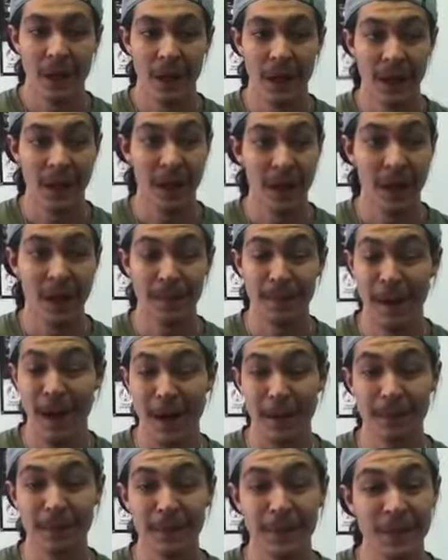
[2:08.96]
Um,
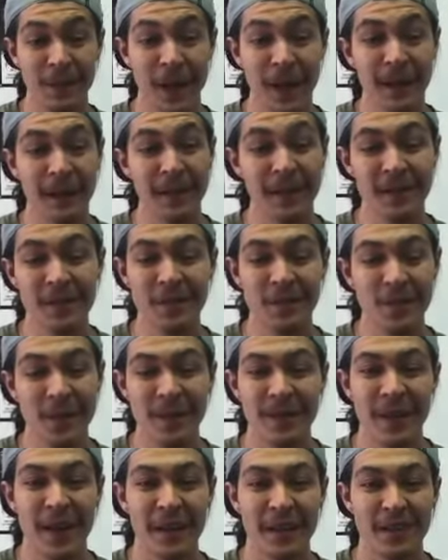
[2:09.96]
I'm, I can usually
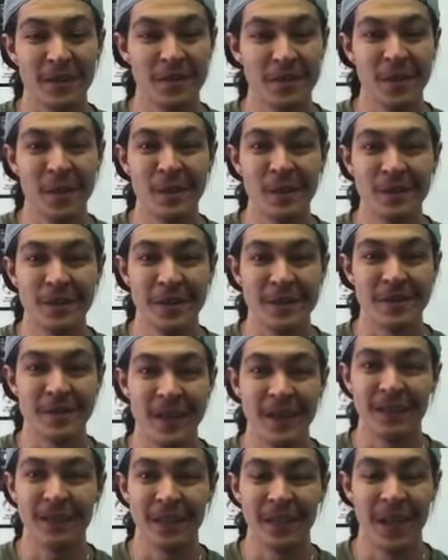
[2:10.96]
be found at shows. I
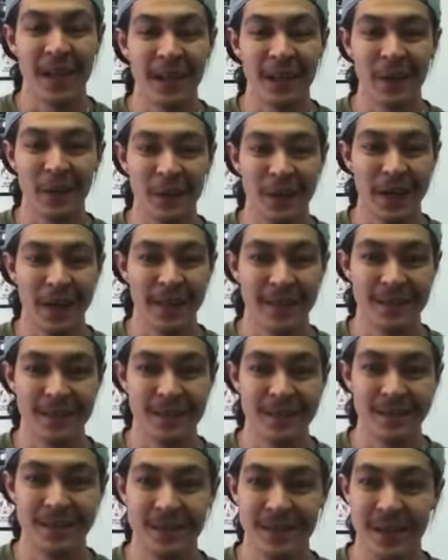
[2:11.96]
travel a lot, I go to
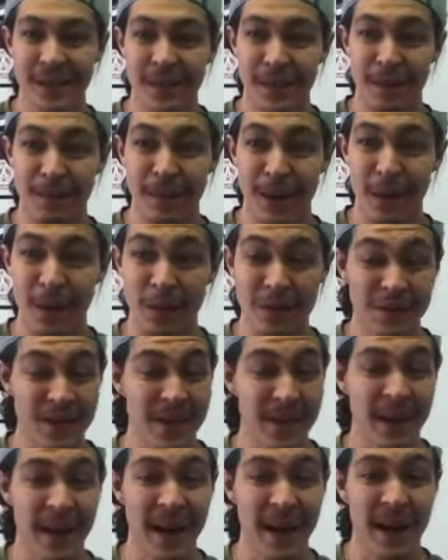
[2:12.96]
concerts. Um, I won't
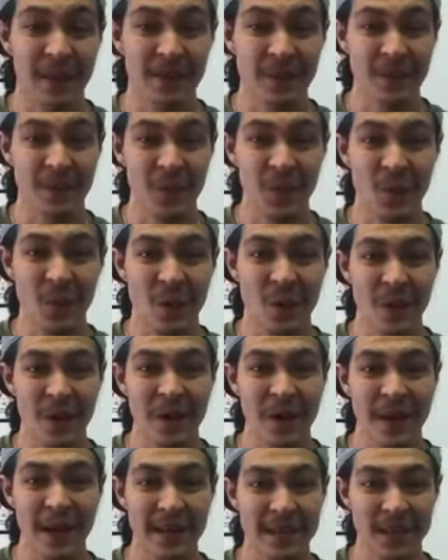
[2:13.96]
say that I have a store
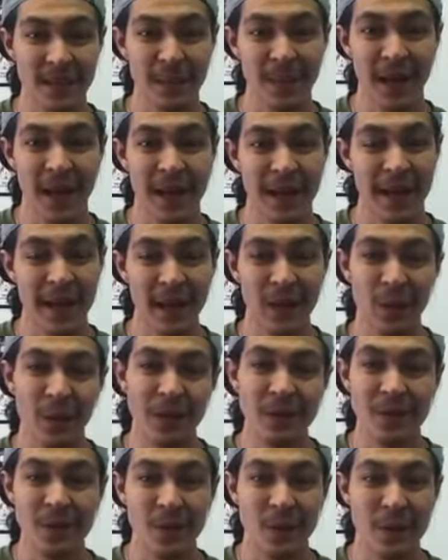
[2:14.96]
or that I supply to any
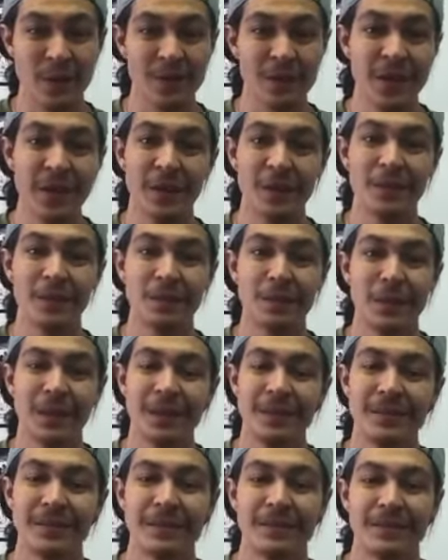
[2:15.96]
one store in general,
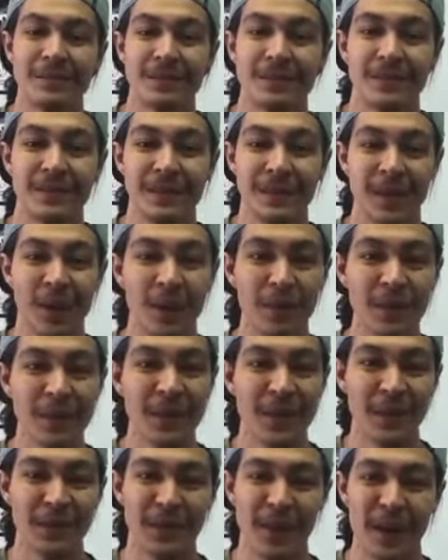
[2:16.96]
but
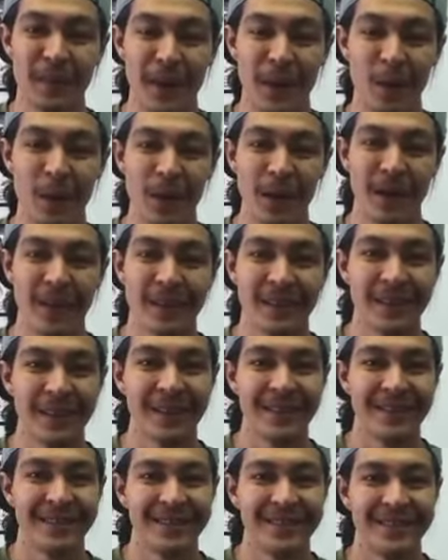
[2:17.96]
hopefully you can find my work out there.